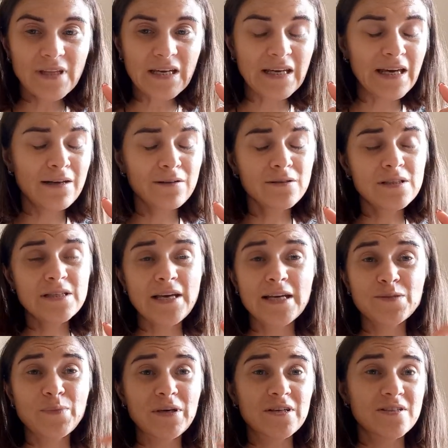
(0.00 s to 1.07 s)
kilts, yes,
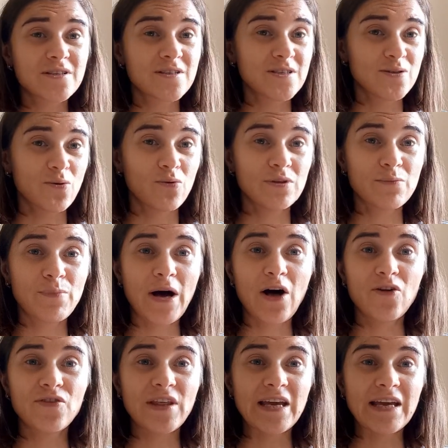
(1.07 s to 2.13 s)
because it is all
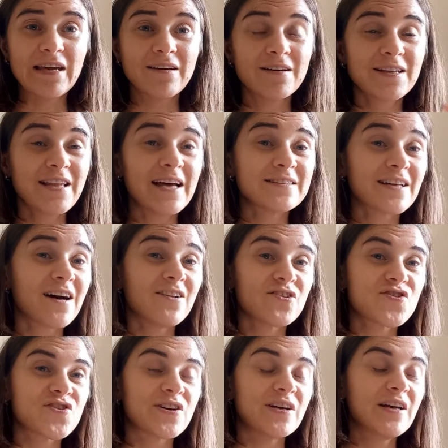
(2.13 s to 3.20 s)
about the clan
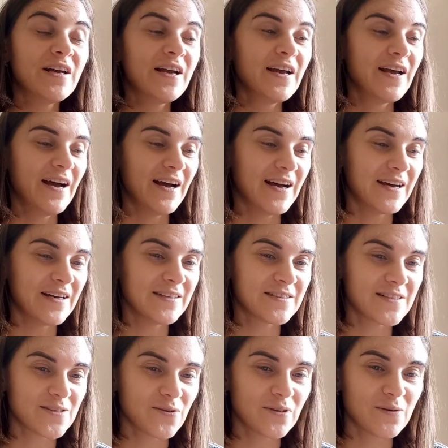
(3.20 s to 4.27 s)
culture, and
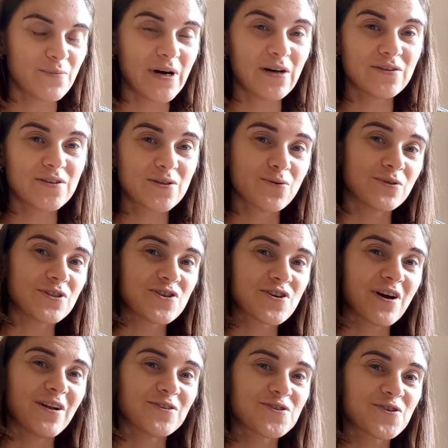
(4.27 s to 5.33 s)
it's all about the Scottish
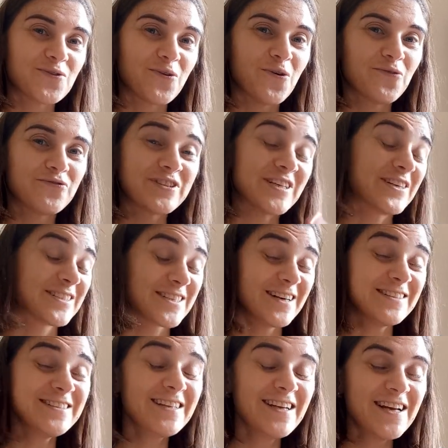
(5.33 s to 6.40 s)
culture of tartan.